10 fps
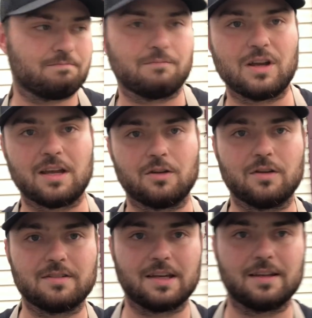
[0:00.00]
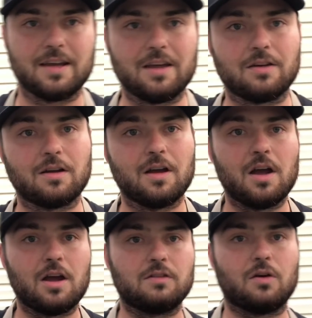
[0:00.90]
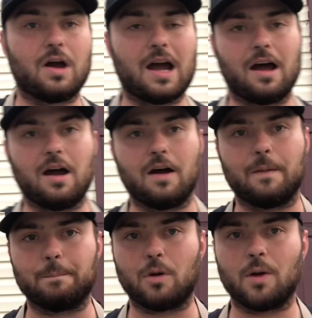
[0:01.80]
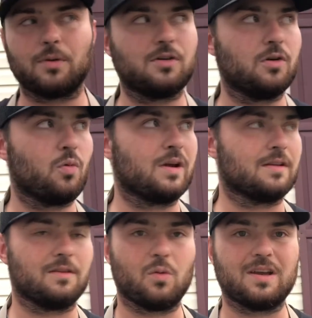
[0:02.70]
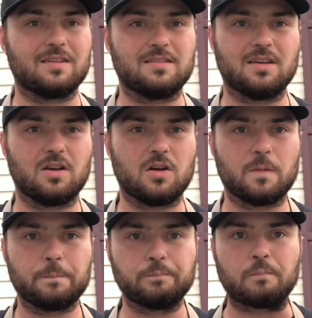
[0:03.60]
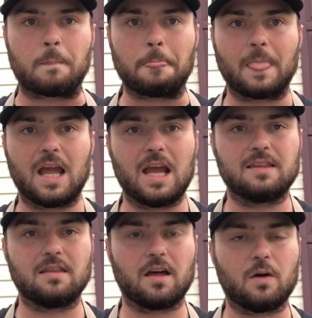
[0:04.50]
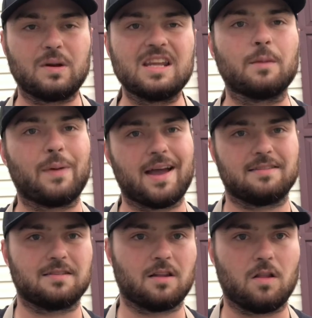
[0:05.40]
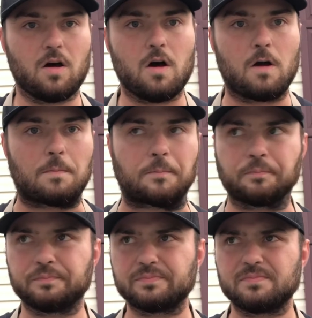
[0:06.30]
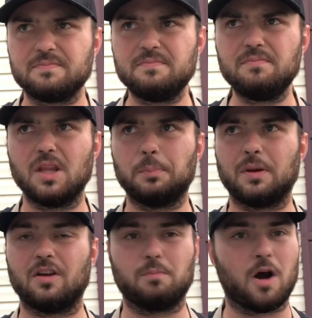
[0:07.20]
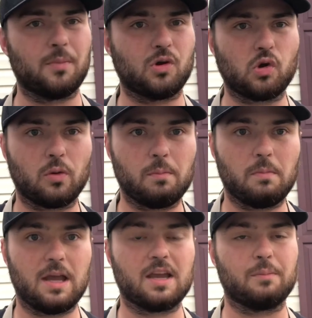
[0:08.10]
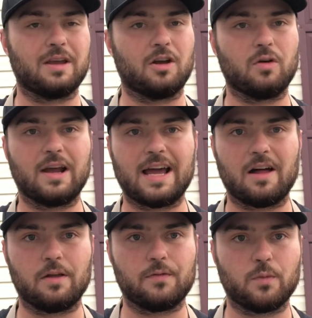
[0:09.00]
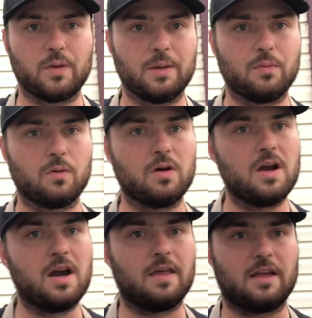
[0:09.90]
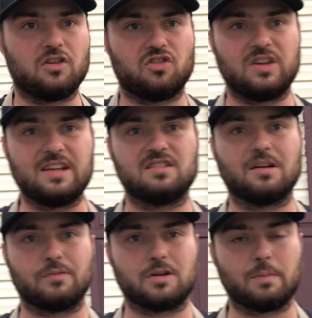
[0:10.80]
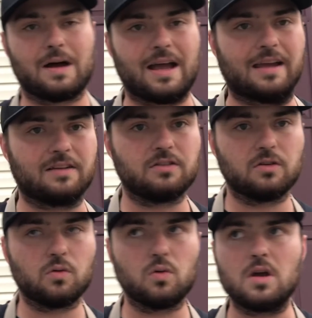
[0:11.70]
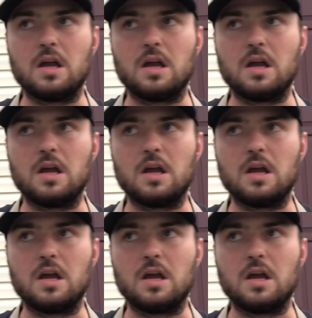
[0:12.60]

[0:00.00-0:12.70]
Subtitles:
we can do this thing together. So barbecue, we can sit here. We need to pass it along, because barbecue, it can be a great outlet for people that just need something to buy into.